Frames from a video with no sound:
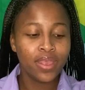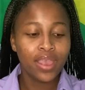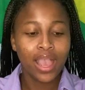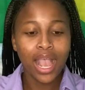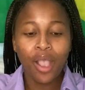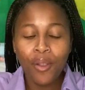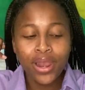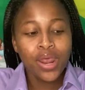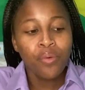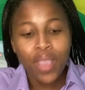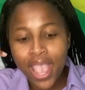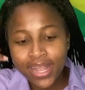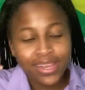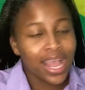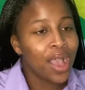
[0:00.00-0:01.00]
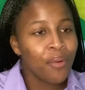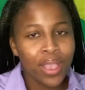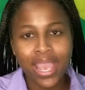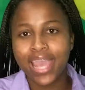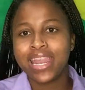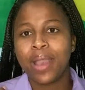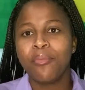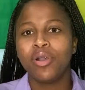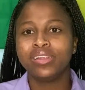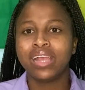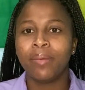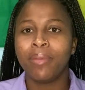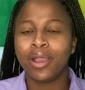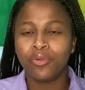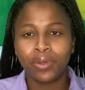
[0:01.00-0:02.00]
I want the wait and wait any amount of
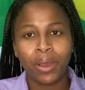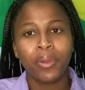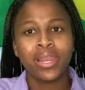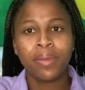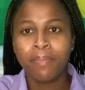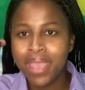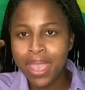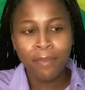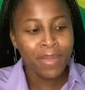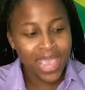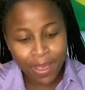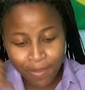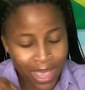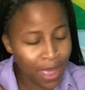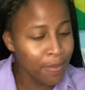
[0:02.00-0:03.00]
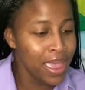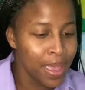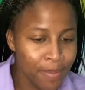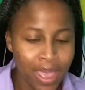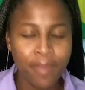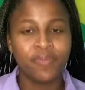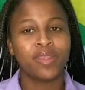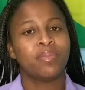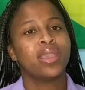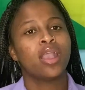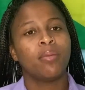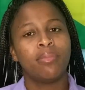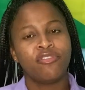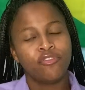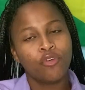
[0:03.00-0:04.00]
bad word. I want the beep, beep, beep, beep, beep. So I hang up
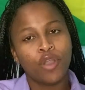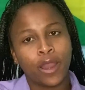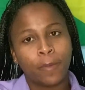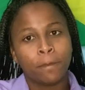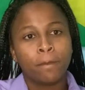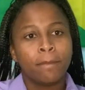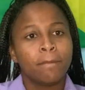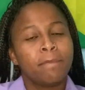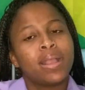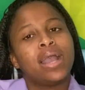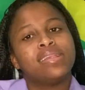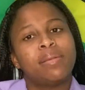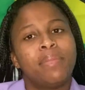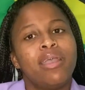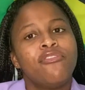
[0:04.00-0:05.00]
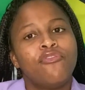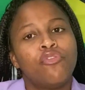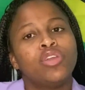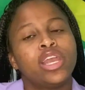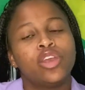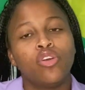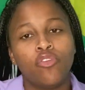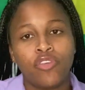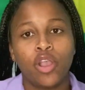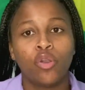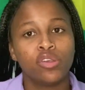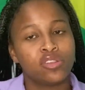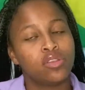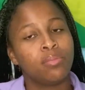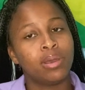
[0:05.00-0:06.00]
my phone. Because on my phone, I don't have
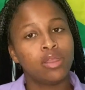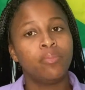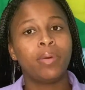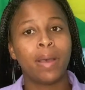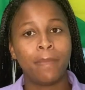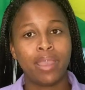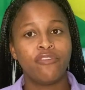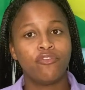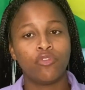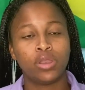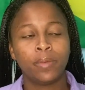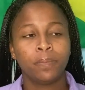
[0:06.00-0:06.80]
customer bad word on my phone.